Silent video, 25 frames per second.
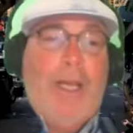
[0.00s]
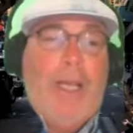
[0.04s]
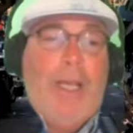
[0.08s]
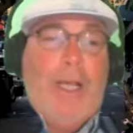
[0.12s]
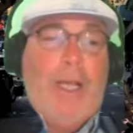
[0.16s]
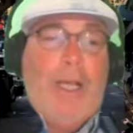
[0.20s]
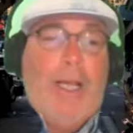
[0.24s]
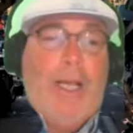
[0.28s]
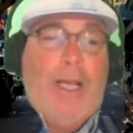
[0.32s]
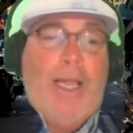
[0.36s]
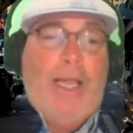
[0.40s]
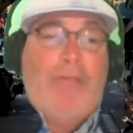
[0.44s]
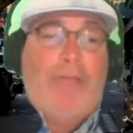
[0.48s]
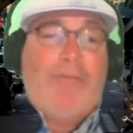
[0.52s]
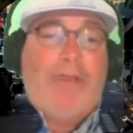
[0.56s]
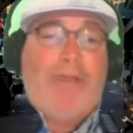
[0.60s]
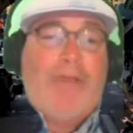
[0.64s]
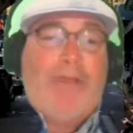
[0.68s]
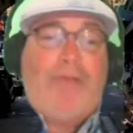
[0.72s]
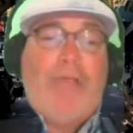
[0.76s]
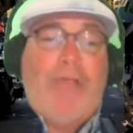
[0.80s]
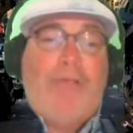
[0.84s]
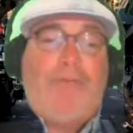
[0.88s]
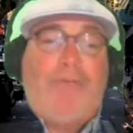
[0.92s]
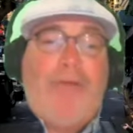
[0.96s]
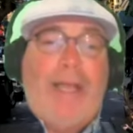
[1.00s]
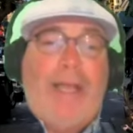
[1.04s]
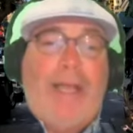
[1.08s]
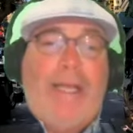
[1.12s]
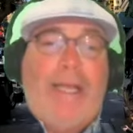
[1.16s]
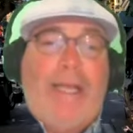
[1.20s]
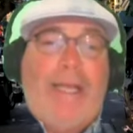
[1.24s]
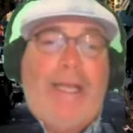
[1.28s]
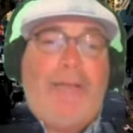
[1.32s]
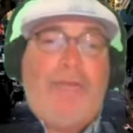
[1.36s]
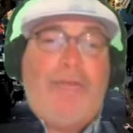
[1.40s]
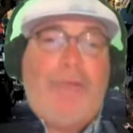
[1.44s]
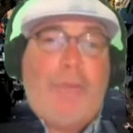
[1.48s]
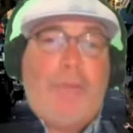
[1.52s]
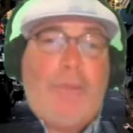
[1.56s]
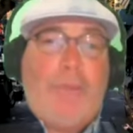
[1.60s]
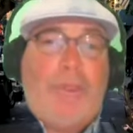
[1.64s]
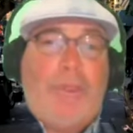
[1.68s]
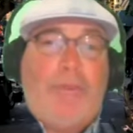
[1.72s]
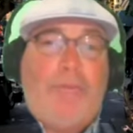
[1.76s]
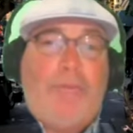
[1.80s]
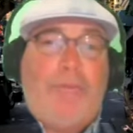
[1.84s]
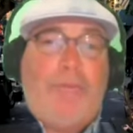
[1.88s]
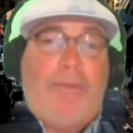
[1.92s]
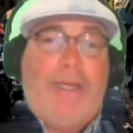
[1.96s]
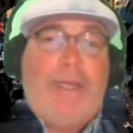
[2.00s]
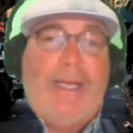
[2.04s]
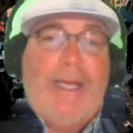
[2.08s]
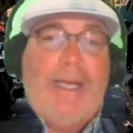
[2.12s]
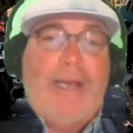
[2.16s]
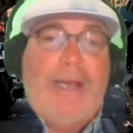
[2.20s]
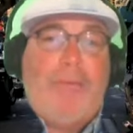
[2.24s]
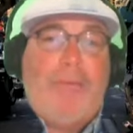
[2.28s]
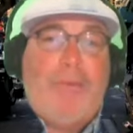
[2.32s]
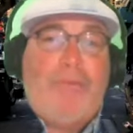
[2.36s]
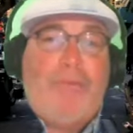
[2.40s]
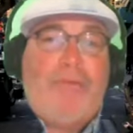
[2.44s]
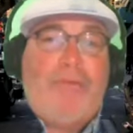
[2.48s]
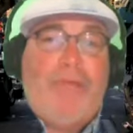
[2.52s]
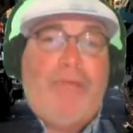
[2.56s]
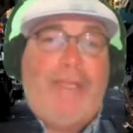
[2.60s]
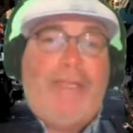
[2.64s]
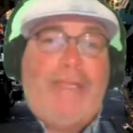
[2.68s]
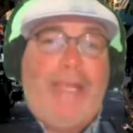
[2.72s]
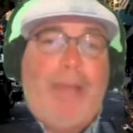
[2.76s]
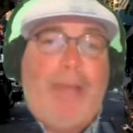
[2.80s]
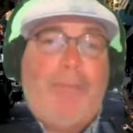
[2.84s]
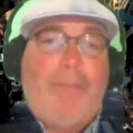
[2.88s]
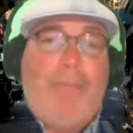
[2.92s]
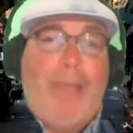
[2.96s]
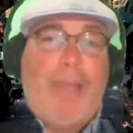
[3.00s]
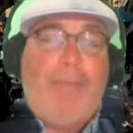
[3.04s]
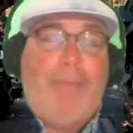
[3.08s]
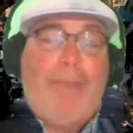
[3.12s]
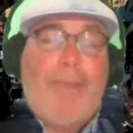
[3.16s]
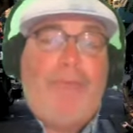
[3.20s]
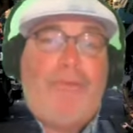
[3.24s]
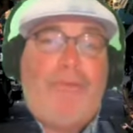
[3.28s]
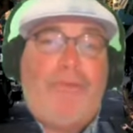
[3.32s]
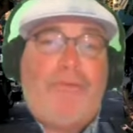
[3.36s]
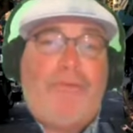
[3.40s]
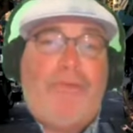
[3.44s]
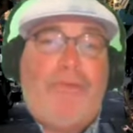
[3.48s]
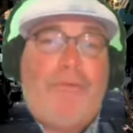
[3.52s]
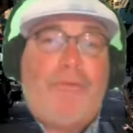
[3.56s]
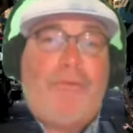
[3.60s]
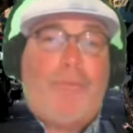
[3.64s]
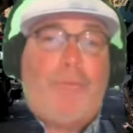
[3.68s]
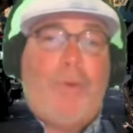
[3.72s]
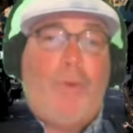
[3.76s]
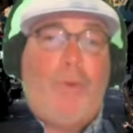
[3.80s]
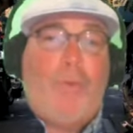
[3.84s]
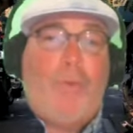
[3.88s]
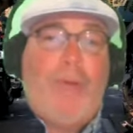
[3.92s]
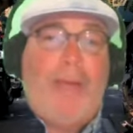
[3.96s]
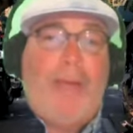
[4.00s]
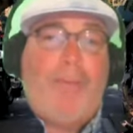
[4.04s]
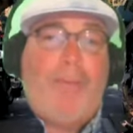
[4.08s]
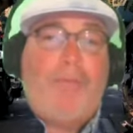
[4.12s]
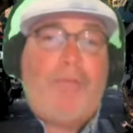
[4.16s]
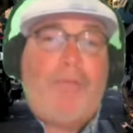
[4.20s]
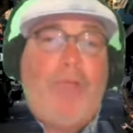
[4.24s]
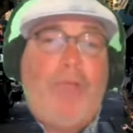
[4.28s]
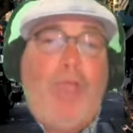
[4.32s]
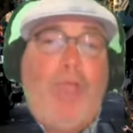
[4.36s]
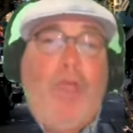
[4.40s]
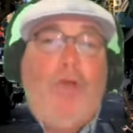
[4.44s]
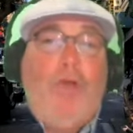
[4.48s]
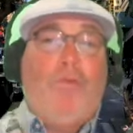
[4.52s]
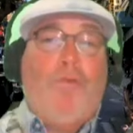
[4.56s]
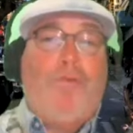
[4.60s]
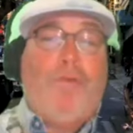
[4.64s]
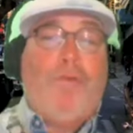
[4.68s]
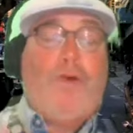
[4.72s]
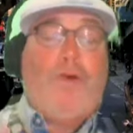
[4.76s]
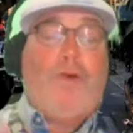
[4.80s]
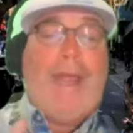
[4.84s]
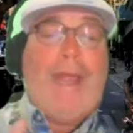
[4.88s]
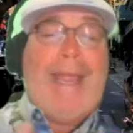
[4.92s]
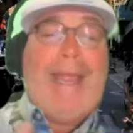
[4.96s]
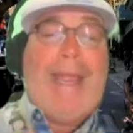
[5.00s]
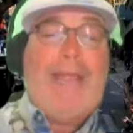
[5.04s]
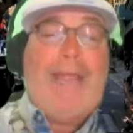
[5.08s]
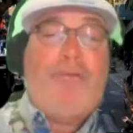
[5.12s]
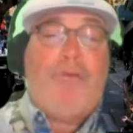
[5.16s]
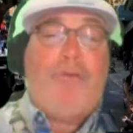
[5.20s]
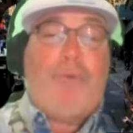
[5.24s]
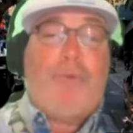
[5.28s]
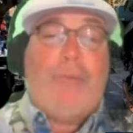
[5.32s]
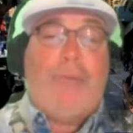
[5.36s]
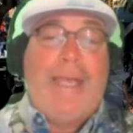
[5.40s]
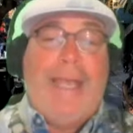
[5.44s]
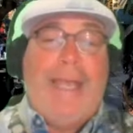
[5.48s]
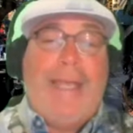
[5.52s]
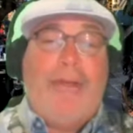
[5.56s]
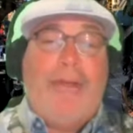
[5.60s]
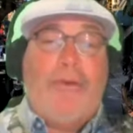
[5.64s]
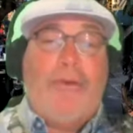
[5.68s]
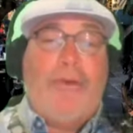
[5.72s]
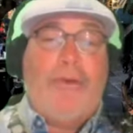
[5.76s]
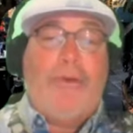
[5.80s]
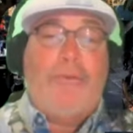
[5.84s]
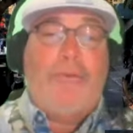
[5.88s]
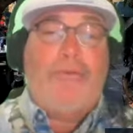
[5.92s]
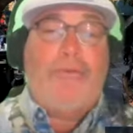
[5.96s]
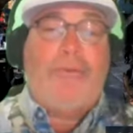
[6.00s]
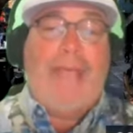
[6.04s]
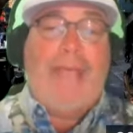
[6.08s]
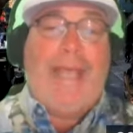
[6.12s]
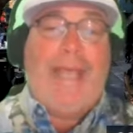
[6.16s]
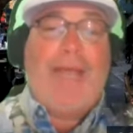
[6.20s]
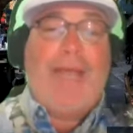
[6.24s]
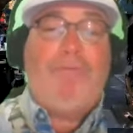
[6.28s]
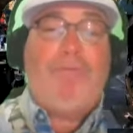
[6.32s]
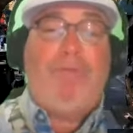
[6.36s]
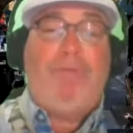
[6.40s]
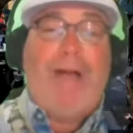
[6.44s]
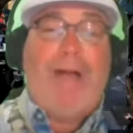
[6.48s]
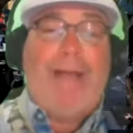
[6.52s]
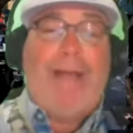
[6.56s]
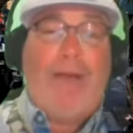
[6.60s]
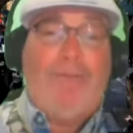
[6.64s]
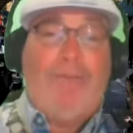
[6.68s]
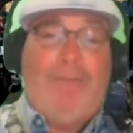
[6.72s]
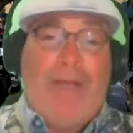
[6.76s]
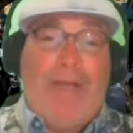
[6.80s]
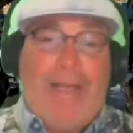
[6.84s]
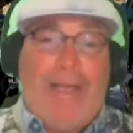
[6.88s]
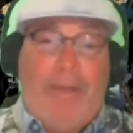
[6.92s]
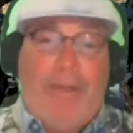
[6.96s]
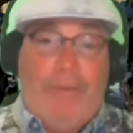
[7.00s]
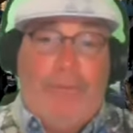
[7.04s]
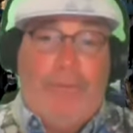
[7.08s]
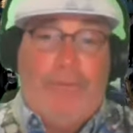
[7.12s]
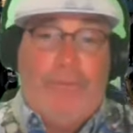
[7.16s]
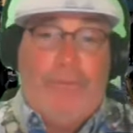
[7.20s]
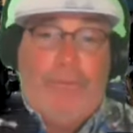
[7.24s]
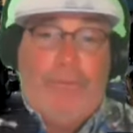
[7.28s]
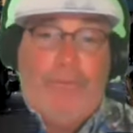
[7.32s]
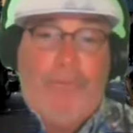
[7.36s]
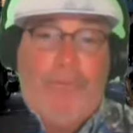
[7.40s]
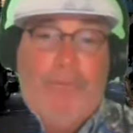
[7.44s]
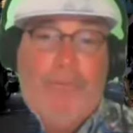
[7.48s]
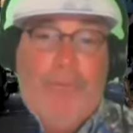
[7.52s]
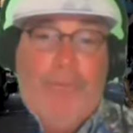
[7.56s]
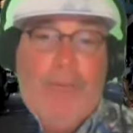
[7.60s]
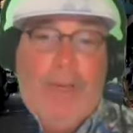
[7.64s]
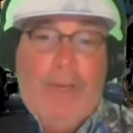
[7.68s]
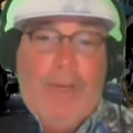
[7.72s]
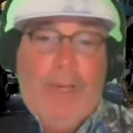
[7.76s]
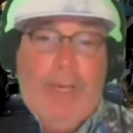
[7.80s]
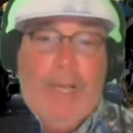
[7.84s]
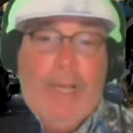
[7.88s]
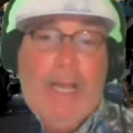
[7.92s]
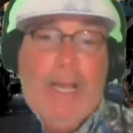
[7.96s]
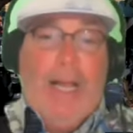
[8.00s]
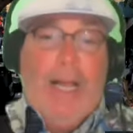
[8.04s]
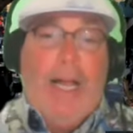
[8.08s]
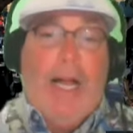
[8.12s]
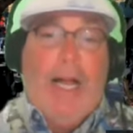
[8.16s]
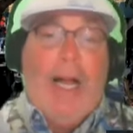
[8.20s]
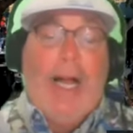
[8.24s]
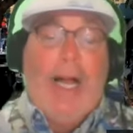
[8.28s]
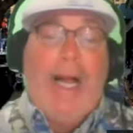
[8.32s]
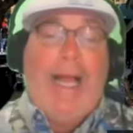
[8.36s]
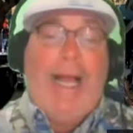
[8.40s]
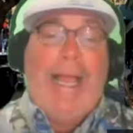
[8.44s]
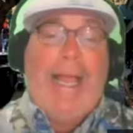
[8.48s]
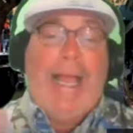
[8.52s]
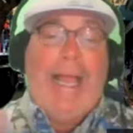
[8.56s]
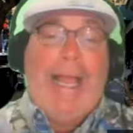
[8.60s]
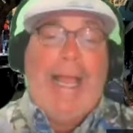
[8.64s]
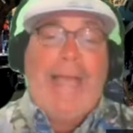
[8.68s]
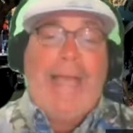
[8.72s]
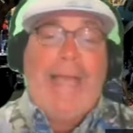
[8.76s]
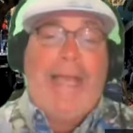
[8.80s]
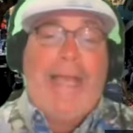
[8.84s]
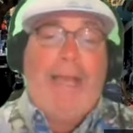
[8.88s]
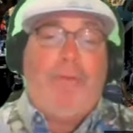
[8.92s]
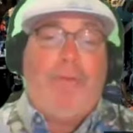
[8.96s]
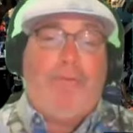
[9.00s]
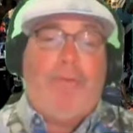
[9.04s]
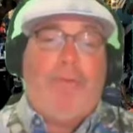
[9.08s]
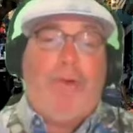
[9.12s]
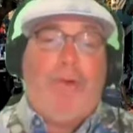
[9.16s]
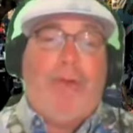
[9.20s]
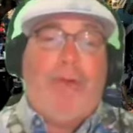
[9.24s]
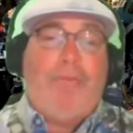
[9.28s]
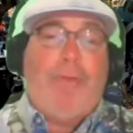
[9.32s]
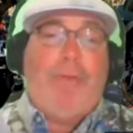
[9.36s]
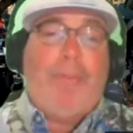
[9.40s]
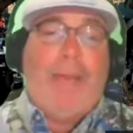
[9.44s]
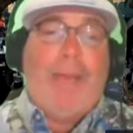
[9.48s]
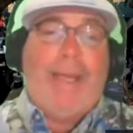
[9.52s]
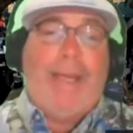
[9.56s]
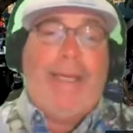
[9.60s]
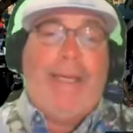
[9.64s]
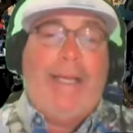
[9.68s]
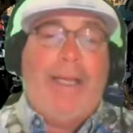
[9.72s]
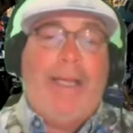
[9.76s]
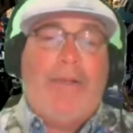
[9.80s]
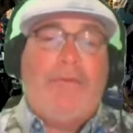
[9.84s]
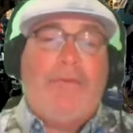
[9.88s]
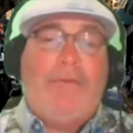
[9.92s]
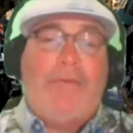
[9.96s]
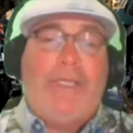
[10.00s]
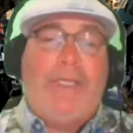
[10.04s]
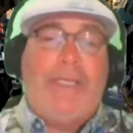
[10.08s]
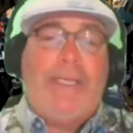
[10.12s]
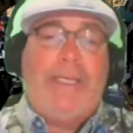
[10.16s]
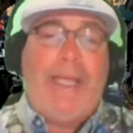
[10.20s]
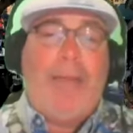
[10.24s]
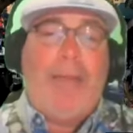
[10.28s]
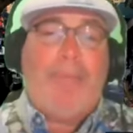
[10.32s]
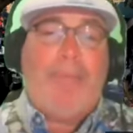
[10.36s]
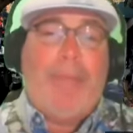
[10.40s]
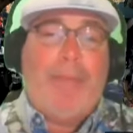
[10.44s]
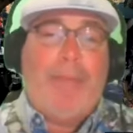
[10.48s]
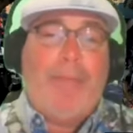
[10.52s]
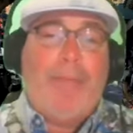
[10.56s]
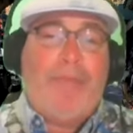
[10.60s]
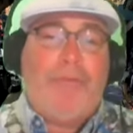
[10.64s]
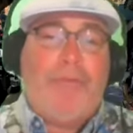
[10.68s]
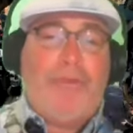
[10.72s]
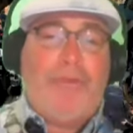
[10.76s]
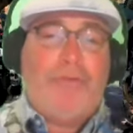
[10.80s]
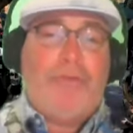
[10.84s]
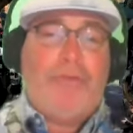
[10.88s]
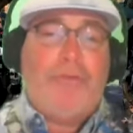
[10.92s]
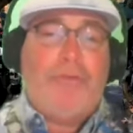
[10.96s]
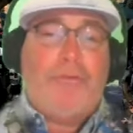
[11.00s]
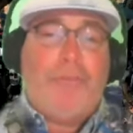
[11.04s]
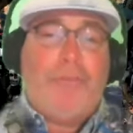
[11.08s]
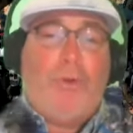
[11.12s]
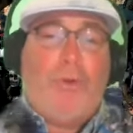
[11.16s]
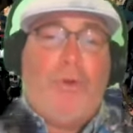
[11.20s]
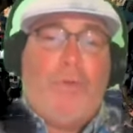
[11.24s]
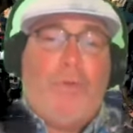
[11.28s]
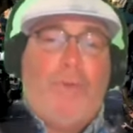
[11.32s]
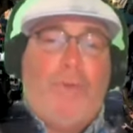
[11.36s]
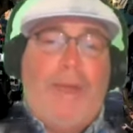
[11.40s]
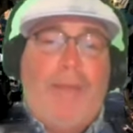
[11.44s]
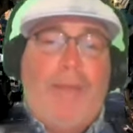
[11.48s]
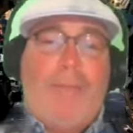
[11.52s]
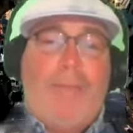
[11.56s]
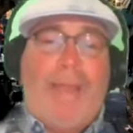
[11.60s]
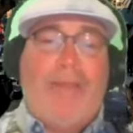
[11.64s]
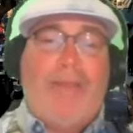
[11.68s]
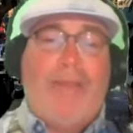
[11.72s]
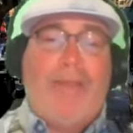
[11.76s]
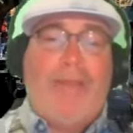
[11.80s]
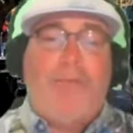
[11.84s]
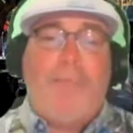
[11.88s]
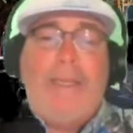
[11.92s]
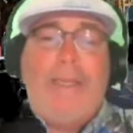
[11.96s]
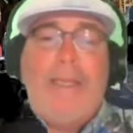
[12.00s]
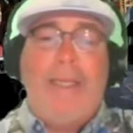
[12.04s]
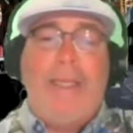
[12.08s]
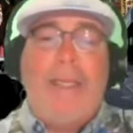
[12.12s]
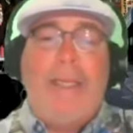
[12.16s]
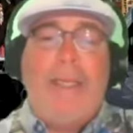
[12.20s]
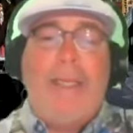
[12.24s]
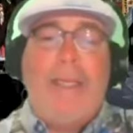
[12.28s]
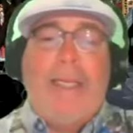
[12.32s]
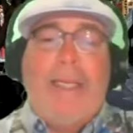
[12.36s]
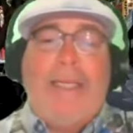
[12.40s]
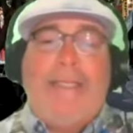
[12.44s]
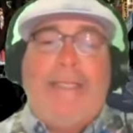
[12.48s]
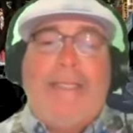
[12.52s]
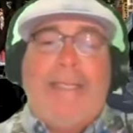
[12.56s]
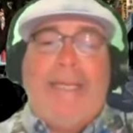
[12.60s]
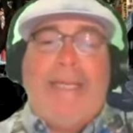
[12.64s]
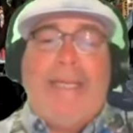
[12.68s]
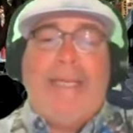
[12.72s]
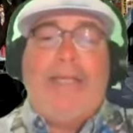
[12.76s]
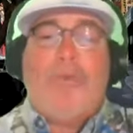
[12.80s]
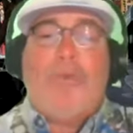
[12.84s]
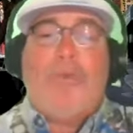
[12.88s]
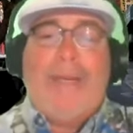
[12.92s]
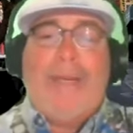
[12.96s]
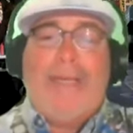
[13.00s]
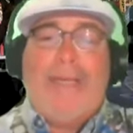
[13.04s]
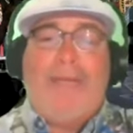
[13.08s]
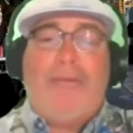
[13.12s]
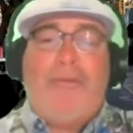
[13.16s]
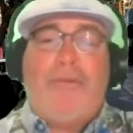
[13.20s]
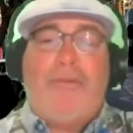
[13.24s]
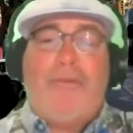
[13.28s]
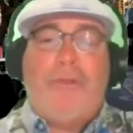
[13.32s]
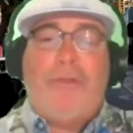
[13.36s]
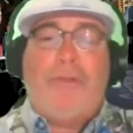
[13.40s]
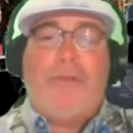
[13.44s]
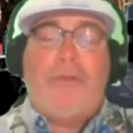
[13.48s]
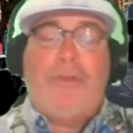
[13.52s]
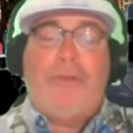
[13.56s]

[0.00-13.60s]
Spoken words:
FHA financing with the 3.5% down payment assistance programs for educators and firefighters. And then for everybody else, the down payment assistance program has been decreased